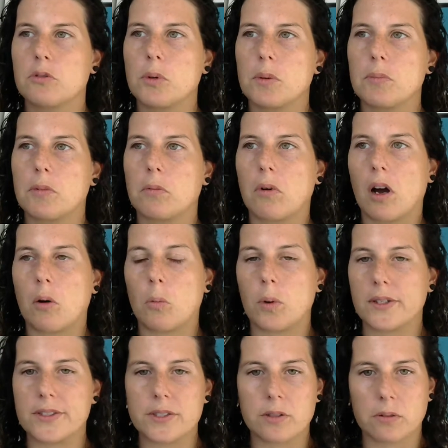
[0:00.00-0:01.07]
people want
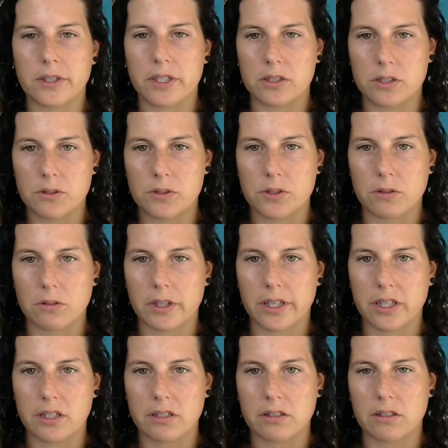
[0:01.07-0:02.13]
1-story or 2-story?
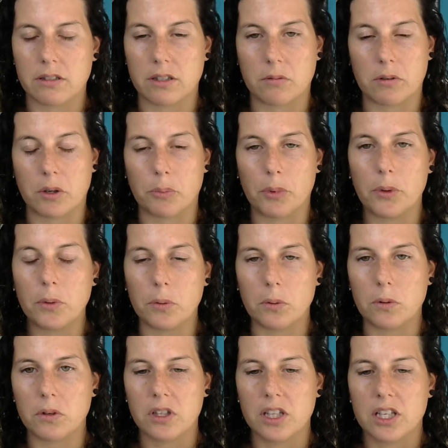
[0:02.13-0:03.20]
Do they want a pool?